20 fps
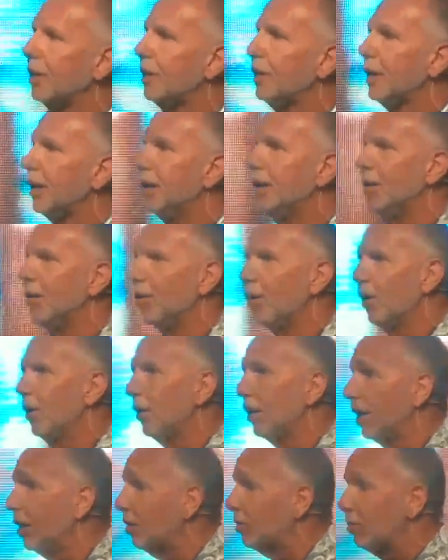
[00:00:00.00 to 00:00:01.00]
And then the world
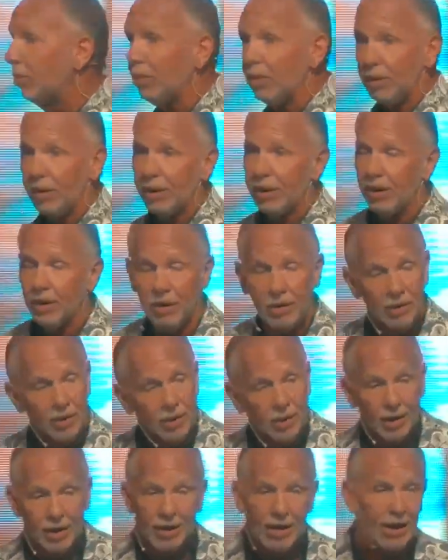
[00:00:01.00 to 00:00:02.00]
goes, boy, I,
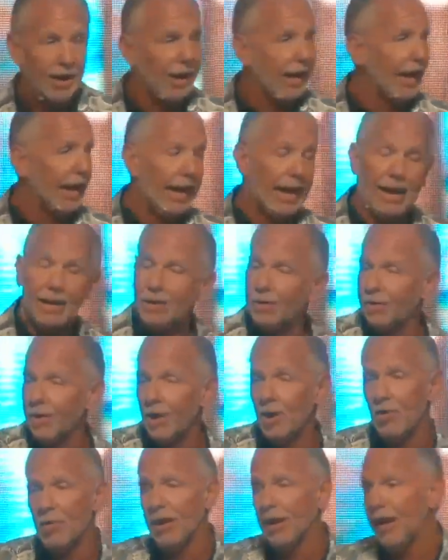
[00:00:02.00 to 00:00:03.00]
I don't
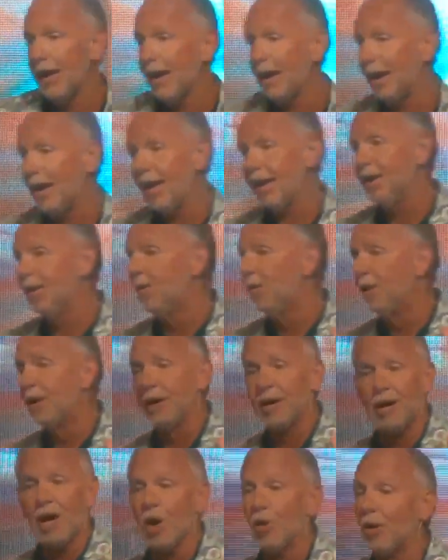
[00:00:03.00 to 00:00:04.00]
know, but I, I don't want to
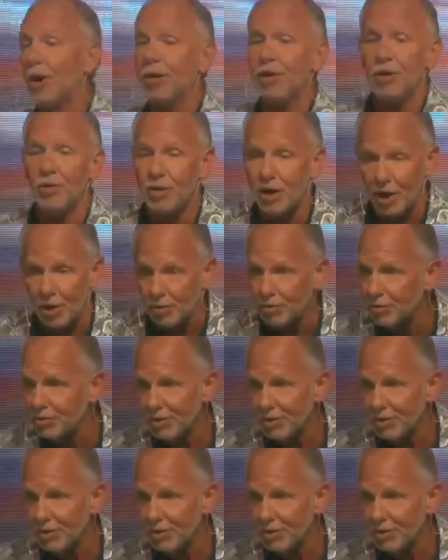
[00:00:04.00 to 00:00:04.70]
go where you go.